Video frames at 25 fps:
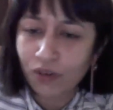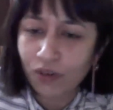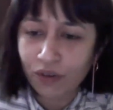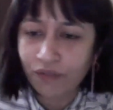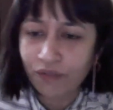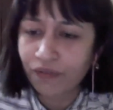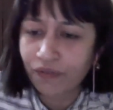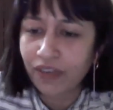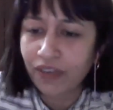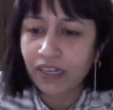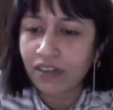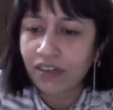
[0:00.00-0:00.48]

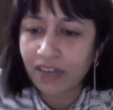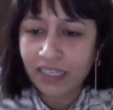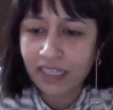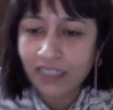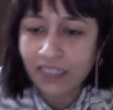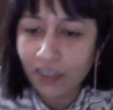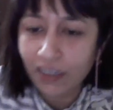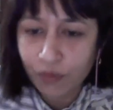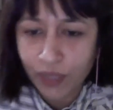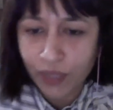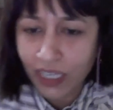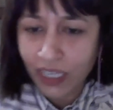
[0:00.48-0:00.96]
if we
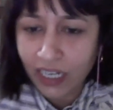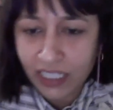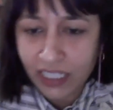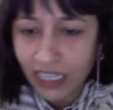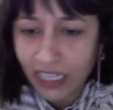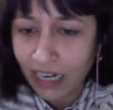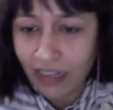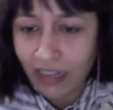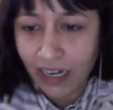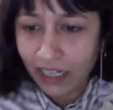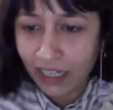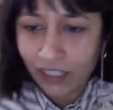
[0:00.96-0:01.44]
address it within a
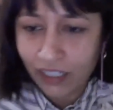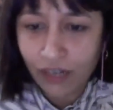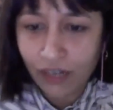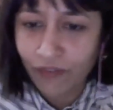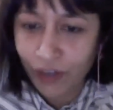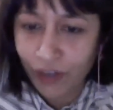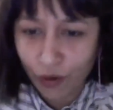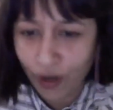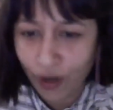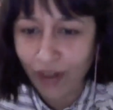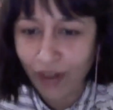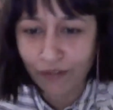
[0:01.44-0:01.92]

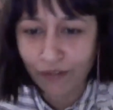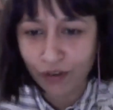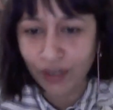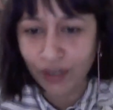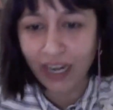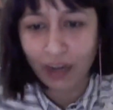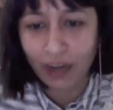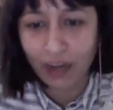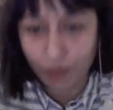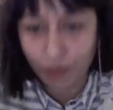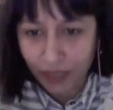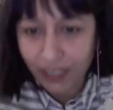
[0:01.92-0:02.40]
generation, we don't have to
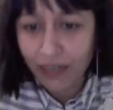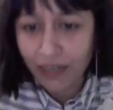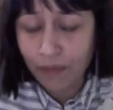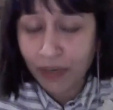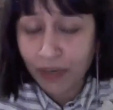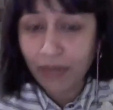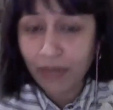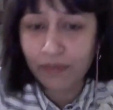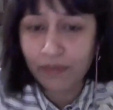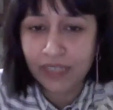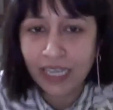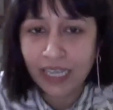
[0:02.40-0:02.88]
deal with
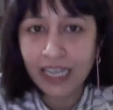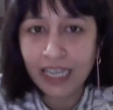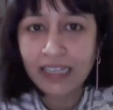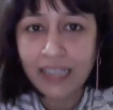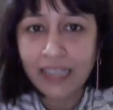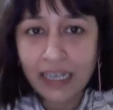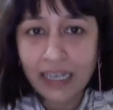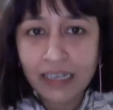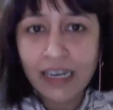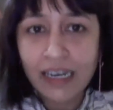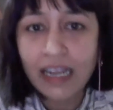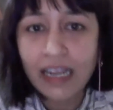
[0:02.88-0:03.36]
it, but I'm
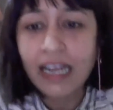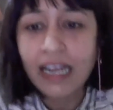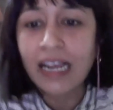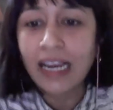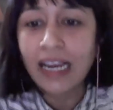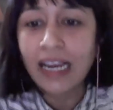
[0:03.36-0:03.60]
saying that